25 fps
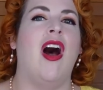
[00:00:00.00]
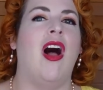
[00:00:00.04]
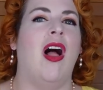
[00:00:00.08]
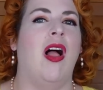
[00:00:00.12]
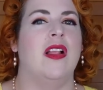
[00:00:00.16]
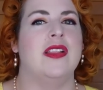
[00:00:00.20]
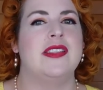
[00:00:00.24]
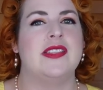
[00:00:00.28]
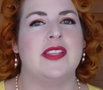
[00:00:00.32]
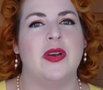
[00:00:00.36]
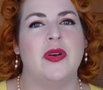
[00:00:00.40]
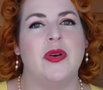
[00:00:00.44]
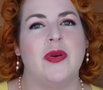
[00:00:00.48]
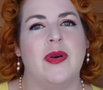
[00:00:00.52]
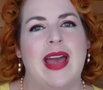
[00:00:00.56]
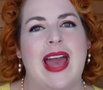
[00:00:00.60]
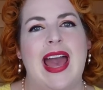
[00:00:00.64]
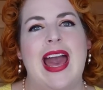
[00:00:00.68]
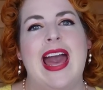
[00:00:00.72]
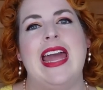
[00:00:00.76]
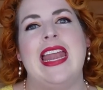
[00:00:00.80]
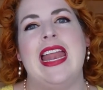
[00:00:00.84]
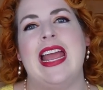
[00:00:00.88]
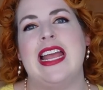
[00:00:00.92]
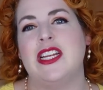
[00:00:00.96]
Also go
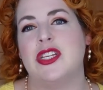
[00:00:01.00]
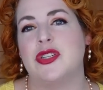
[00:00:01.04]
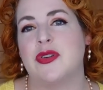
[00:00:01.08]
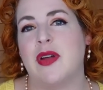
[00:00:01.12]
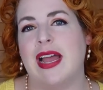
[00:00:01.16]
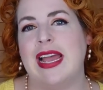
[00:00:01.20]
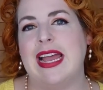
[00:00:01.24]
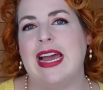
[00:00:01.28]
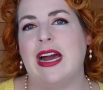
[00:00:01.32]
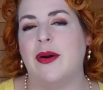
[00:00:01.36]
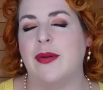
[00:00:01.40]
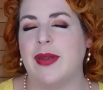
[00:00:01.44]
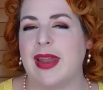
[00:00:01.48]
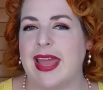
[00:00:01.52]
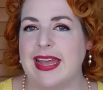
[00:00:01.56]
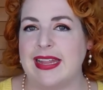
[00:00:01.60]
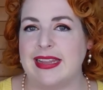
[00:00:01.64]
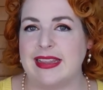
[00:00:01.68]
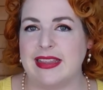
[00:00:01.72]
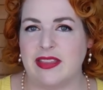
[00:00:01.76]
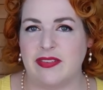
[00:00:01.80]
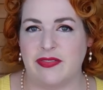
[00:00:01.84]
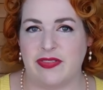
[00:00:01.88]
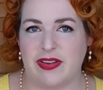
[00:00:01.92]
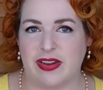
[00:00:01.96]
ahead and try out
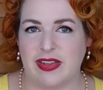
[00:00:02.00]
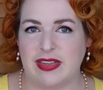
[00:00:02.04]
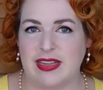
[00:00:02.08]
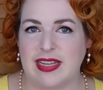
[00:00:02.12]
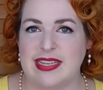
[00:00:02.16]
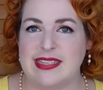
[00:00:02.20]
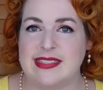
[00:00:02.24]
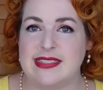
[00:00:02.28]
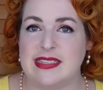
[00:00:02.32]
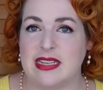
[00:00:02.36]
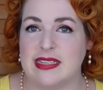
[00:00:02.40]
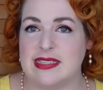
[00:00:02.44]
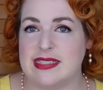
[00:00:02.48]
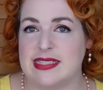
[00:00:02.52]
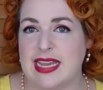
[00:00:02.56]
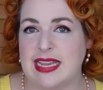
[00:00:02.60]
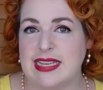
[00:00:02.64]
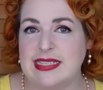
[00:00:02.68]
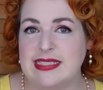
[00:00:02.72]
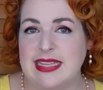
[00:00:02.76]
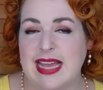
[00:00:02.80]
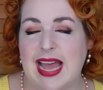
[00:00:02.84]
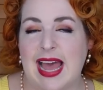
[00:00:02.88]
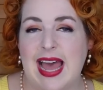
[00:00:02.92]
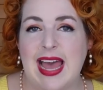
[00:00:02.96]
at the very least a
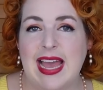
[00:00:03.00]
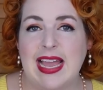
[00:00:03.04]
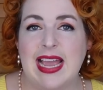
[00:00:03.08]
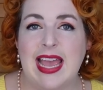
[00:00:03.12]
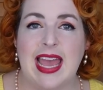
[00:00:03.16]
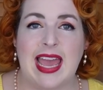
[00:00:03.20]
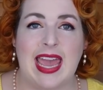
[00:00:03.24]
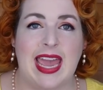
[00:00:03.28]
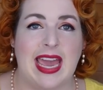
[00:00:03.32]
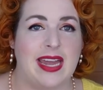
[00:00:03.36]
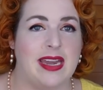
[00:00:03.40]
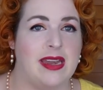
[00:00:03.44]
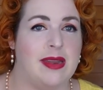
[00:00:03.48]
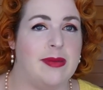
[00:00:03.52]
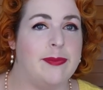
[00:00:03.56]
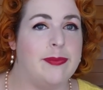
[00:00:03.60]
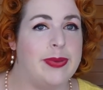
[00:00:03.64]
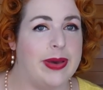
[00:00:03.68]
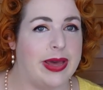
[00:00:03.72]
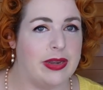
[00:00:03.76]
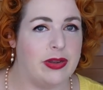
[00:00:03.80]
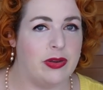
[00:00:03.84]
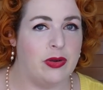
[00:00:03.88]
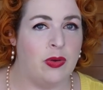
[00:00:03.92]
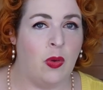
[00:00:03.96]
zigzag and a
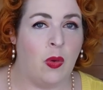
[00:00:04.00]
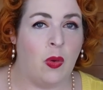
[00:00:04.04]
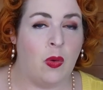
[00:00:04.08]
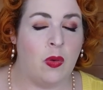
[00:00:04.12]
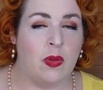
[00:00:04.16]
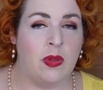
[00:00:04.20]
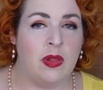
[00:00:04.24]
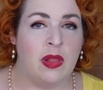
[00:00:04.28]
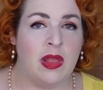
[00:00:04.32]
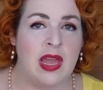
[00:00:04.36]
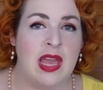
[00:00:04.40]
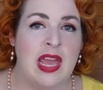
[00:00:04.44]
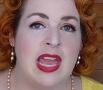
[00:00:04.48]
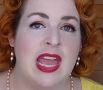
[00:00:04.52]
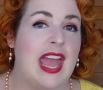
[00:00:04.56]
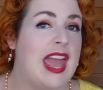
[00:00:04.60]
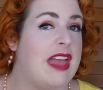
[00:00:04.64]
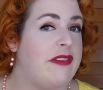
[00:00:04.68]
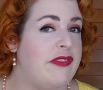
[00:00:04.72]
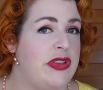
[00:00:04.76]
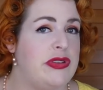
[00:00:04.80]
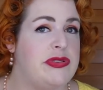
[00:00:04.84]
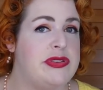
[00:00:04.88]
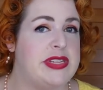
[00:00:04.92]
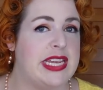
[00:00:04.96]
buttonhole.
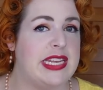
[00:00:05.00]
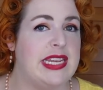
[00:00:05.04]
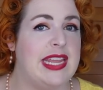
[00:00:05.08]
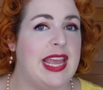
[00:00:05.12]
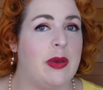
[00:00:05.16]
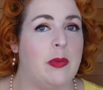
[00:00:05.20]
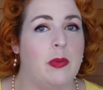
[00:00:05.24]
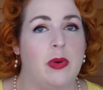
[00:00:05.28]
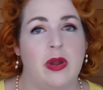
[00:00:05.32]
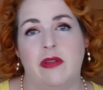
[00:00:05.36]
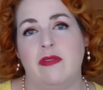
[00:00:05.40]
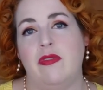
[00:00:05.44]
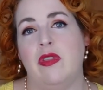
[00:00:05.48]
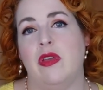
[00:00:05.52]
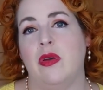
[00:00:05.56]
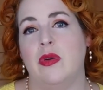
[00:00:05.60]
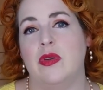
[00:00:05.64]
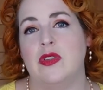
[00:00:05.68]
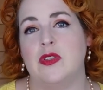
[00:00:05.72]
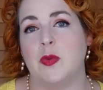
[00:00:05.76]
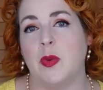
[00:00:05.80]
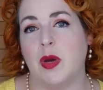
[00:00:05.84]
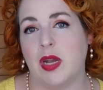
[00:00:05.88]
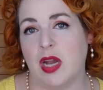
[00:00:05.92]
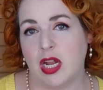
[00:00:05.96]
If you did get one of
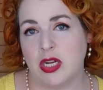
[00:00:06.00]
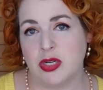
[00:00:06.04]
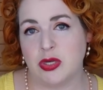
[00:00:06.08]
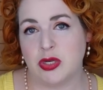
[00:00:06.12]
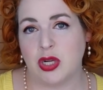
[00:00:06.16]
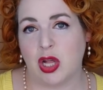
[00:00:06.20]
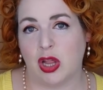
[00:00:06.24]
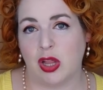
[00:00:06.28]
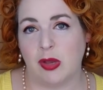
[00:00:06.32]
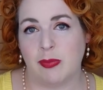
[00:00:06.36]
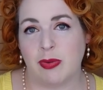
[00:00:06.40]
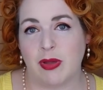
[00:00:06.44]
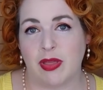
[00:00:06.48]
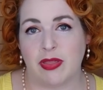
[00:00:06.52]
those $100